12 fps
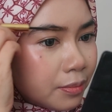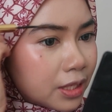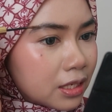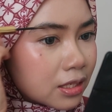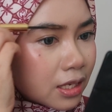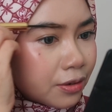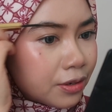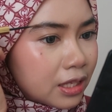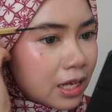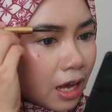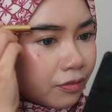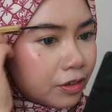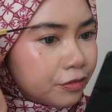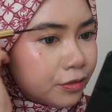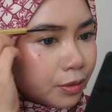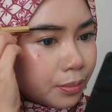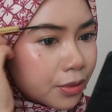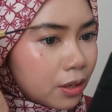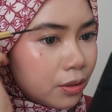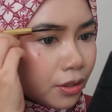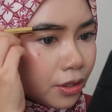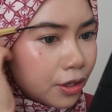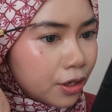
because I already have a full brow.